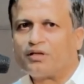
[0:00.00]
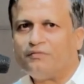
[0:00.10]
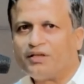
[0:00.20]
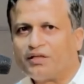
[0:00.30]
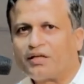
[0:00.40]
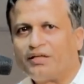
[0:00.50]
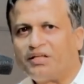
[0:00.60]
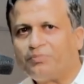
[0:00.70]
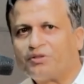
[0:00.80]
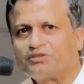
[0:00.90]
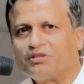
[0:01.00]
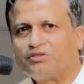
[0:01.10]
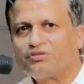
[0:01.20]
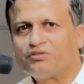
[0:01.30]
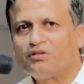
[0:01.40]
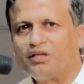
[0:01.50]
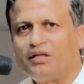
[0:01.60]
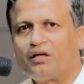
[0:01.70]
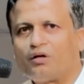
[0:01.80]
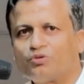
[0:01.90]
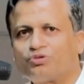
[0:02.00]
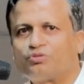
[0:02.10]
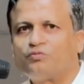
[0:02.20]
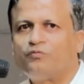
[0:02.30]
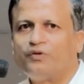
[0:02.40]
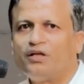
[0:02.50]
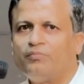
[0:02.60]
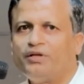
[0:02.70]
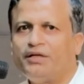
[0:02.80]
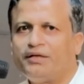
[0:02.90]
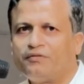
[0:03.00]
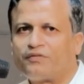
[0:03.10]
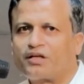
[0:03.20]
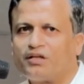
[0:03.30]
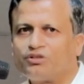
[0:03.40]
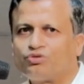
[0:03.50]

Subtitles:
having an IT person's in-house will be difficult.